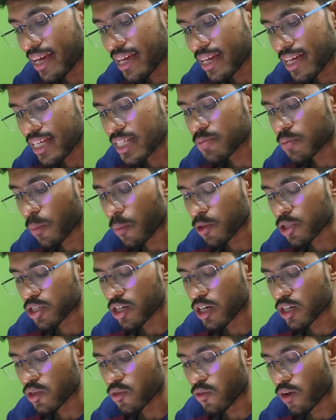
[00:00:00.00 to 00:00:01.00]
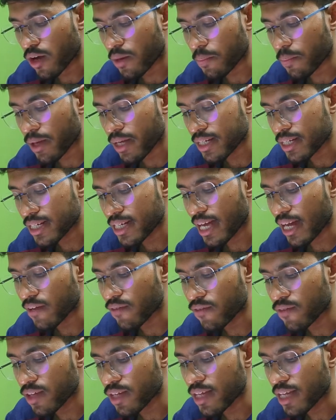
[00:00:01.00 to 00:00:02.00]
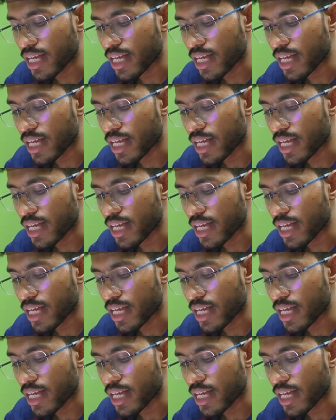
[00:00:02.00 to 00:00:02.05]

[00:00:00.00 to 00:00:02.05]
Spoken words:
is proportional to 1 by T and B